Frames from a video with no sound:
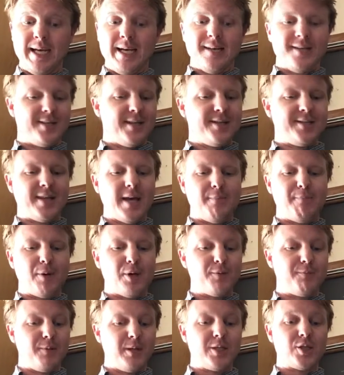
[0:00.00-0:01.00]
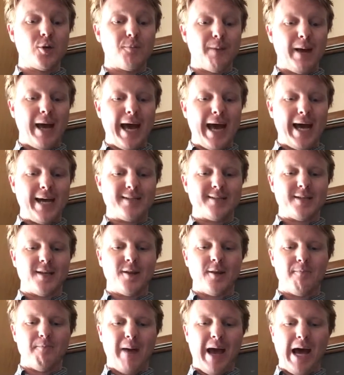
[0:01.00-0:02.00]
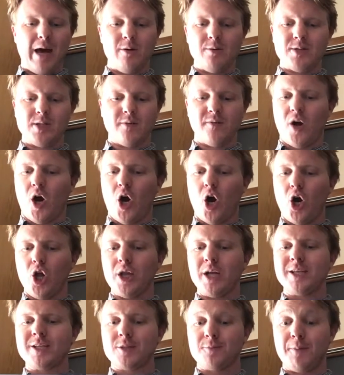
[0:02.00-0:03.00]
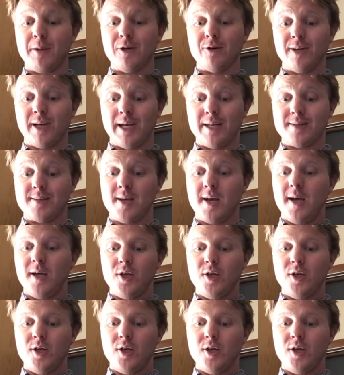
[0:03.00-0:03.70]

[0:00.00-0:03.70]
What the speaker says: since they surpass the bounds of all experience,